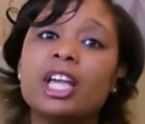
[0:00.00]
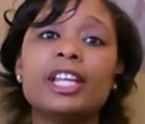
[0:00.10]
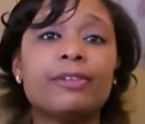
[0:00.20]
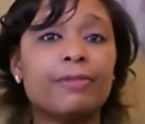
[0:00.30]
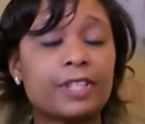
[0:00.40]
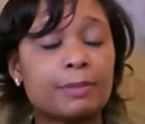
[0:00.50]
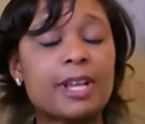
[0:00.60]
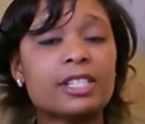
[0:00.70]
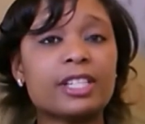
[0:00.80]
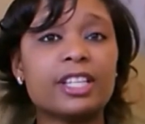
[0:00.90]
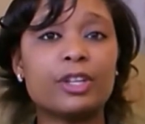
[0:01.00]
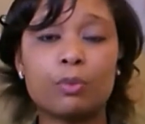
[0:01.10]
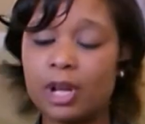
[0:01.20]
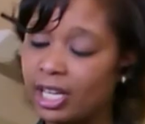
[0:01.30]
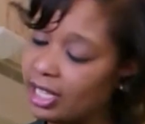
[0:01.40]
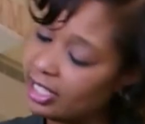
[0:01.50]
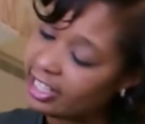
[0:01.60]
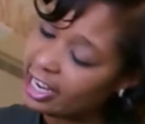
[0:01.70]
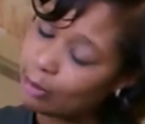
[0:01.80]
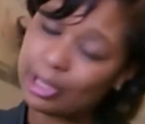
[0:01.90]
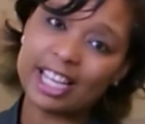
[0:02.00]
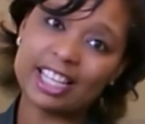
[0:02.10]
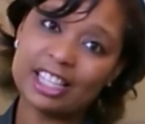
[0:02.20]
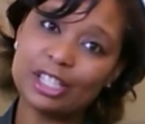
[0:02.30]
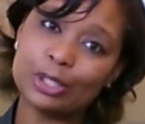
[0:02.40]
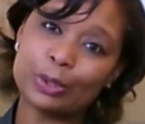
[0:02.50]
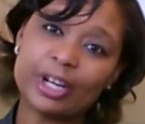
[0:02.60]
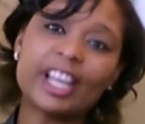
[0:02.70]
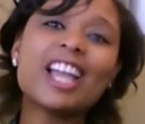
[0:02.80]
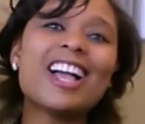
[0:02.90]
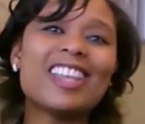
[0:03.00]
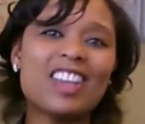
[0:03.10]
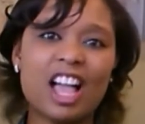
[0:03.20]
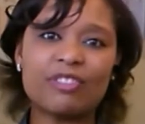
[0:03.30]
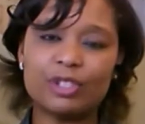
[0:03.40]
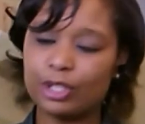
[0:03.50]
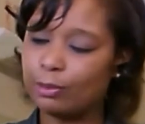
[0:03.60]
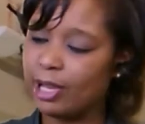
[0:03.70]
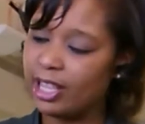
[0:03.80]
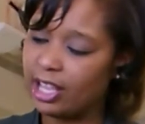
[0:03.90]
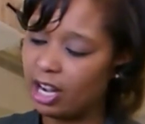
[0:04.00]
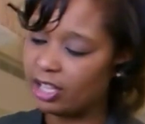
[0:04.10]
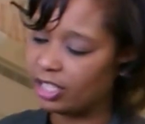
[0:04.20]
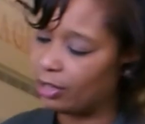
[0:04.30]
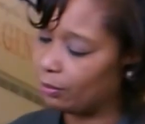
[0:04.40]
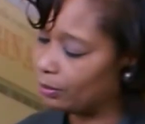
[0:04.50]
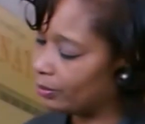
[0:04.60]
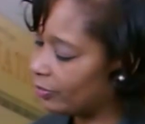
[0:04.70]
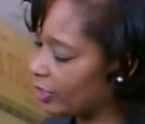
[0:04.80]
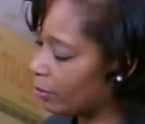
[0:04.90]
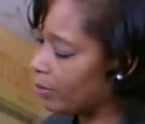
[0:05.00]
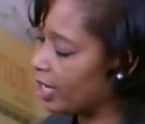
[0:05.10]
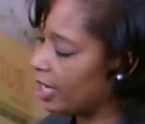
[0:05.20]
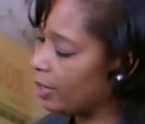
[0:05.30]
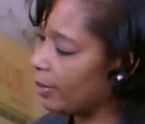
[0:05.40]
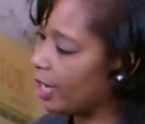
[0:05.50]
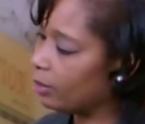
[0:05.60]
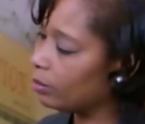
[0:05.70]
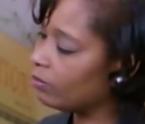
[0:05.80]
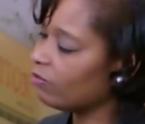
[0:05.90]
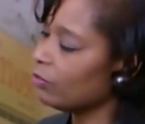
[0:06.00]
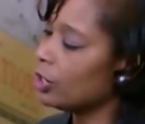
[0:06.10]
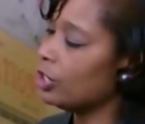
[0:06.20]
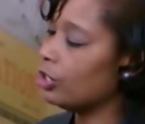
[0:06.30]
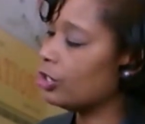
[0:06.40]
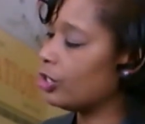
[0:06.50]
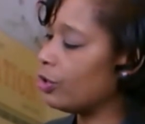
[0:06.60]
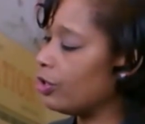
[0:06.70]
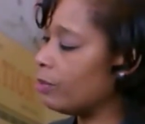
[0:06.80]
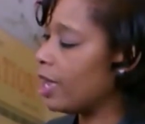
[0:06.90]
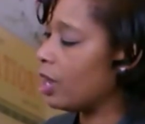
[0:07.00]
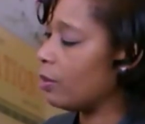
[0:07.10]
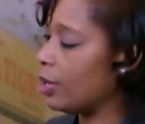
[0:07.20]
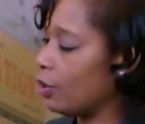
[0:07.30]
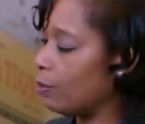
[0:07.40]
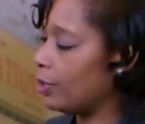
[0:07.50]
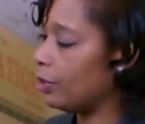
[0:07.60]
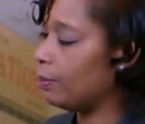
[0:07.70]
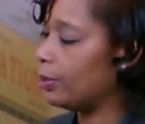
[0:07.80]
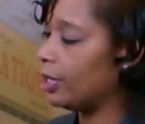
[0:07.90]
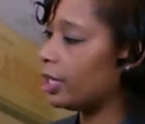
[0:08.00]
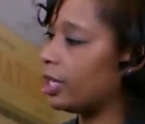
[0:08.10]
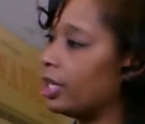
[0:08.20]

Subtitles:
And if especially they're one and the same, like in this story, you have to explain that also. But anyway, show them how we open the book.